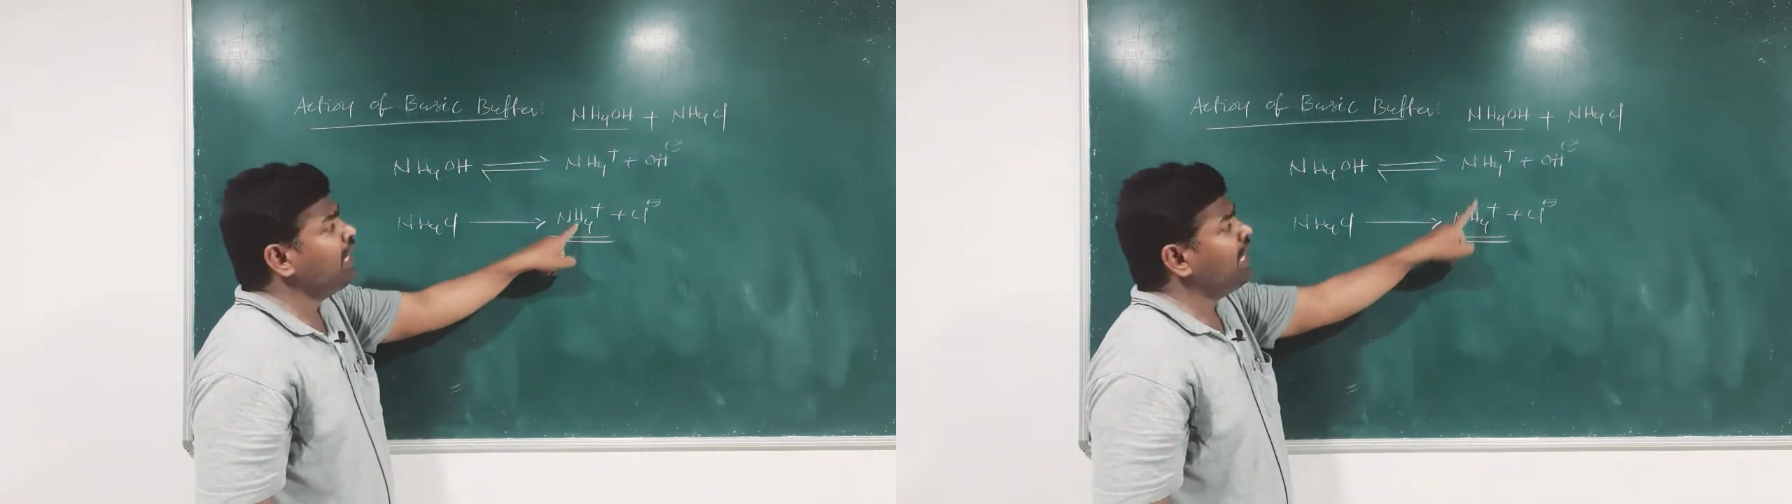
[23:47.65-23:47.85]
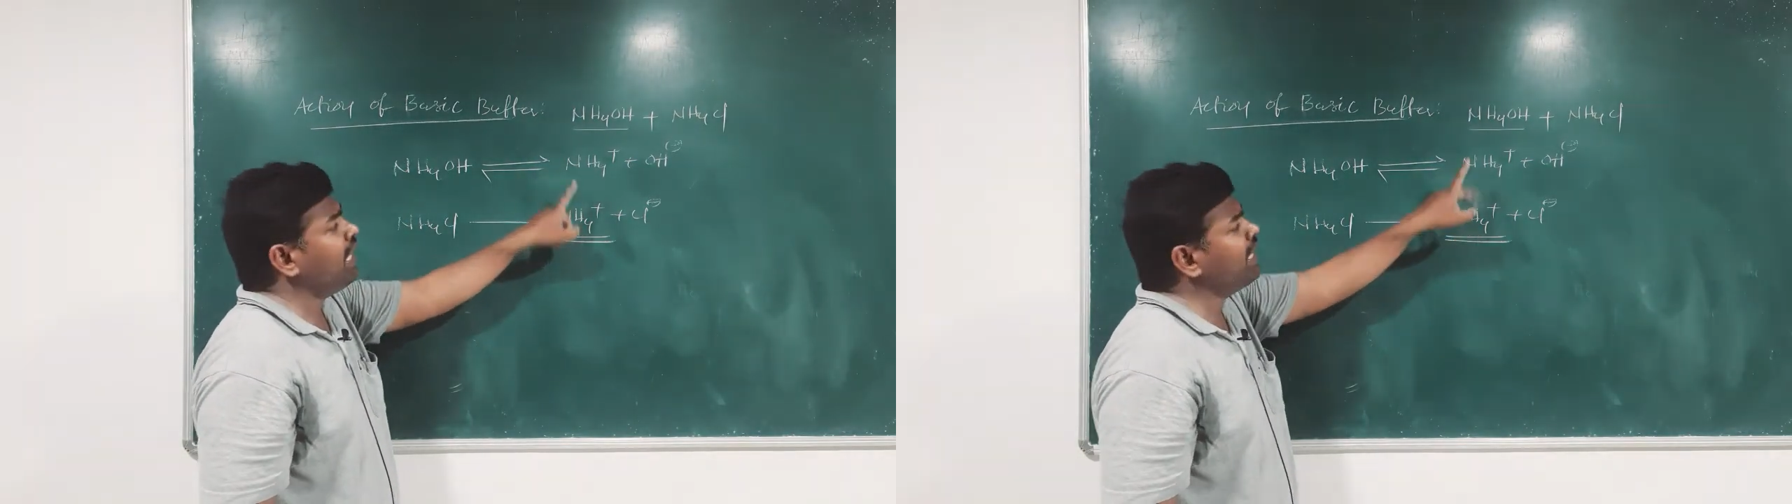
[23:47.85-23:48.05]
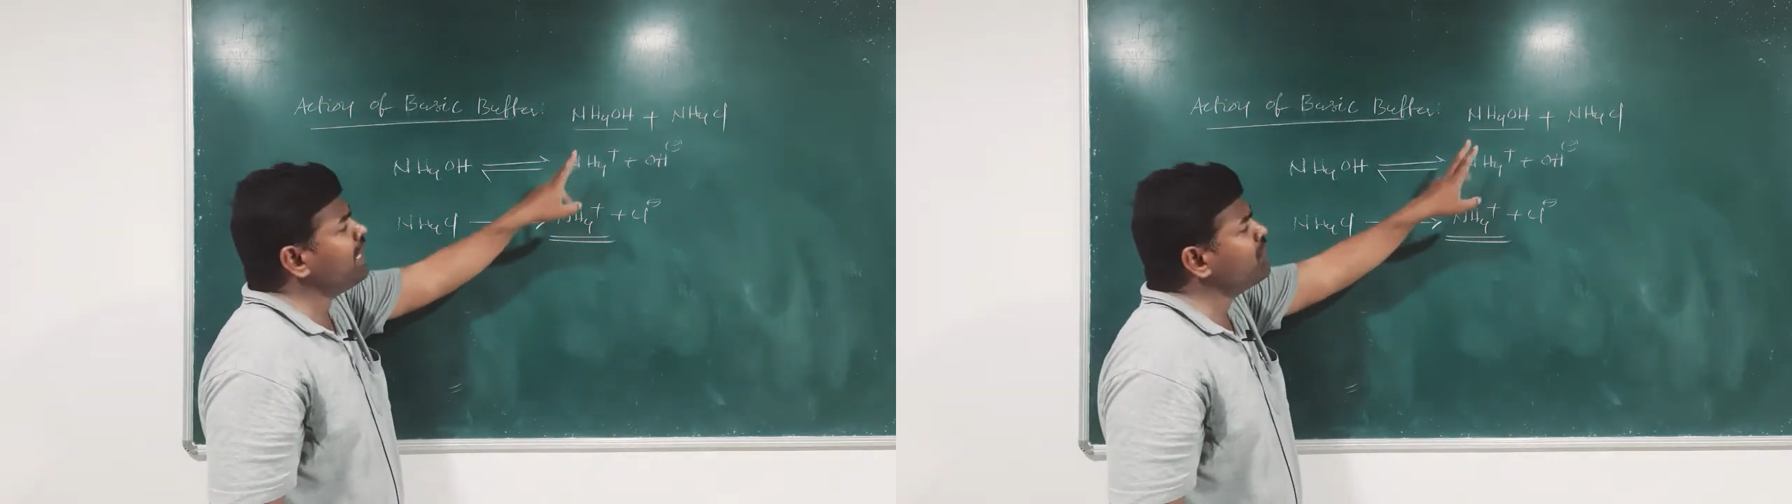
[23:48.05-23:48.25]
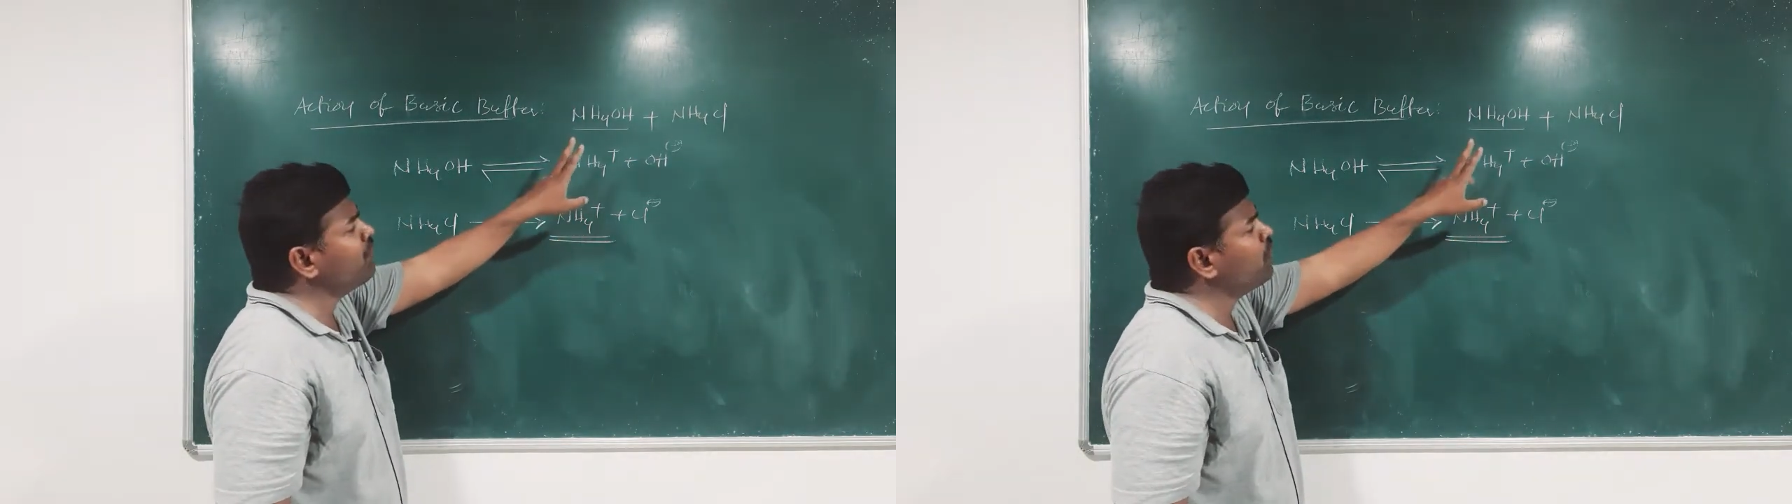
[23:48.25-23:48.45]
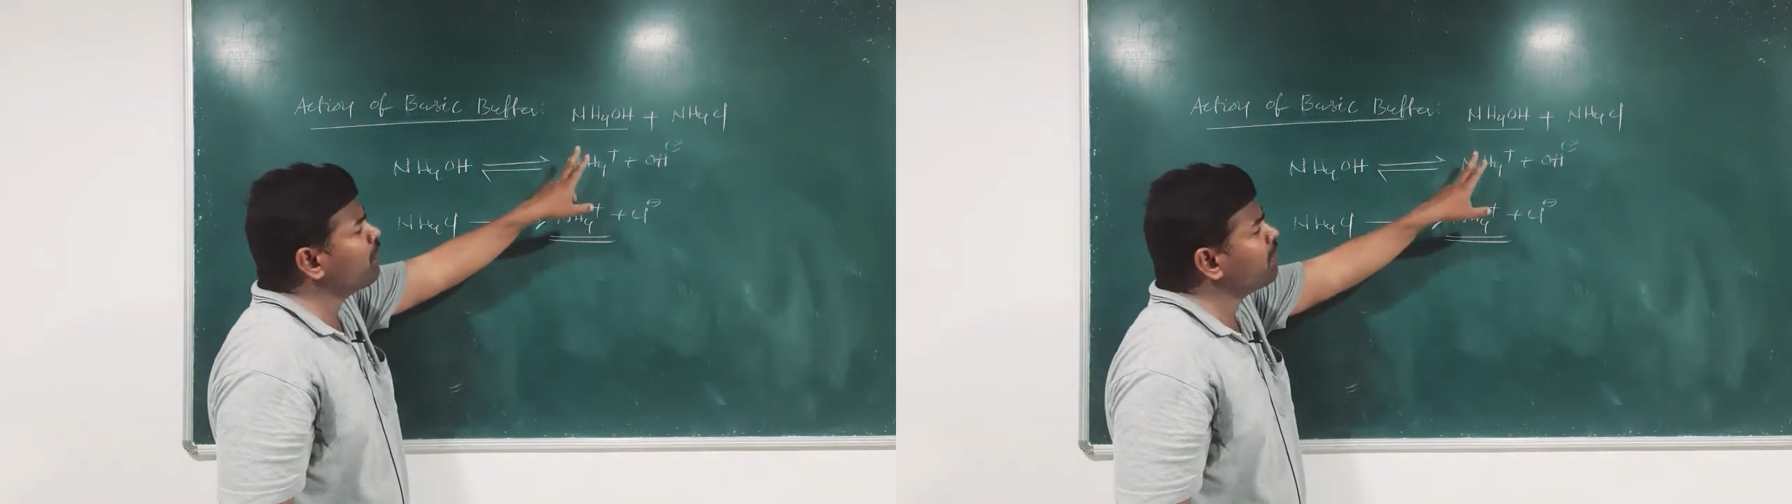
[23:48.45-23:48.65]

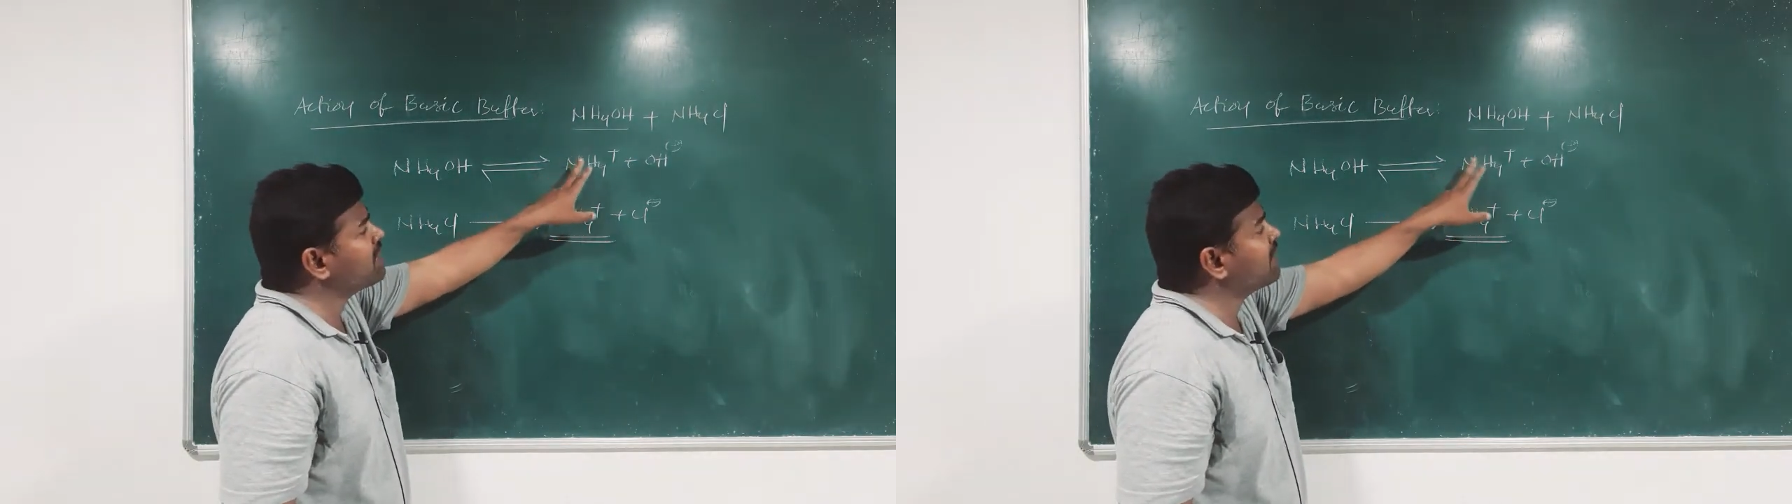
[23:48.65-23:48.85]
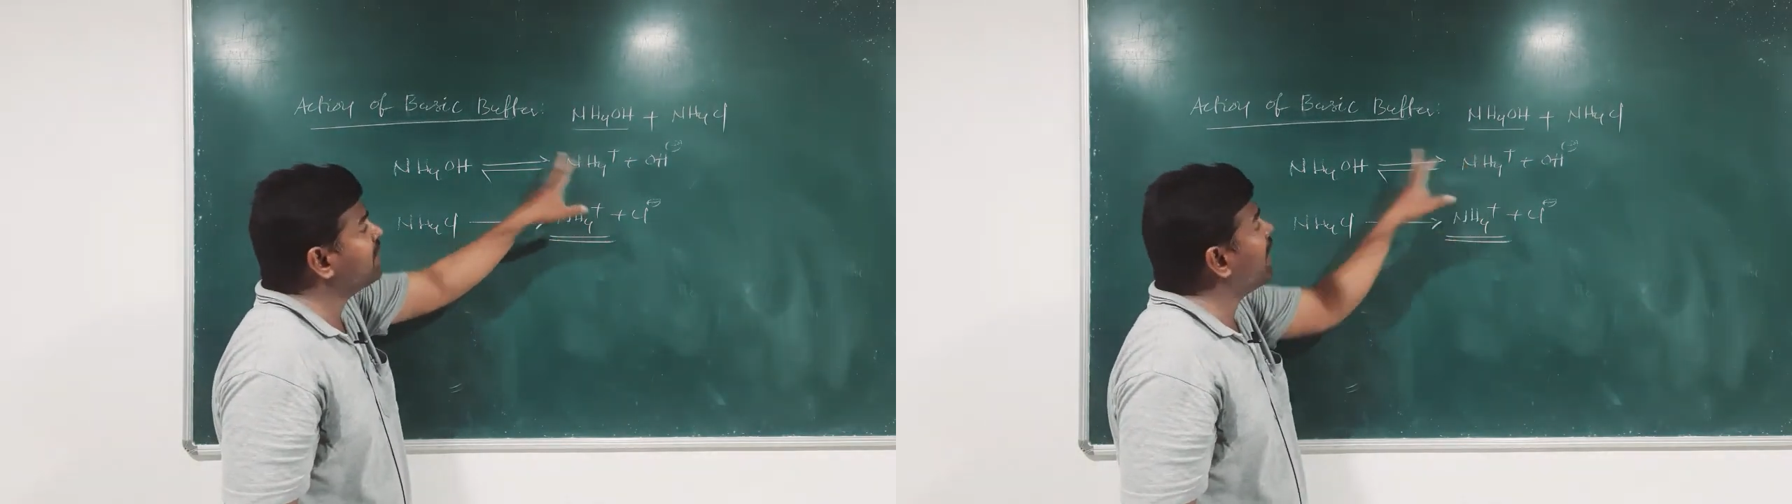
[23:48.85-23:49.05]
NH4 plus the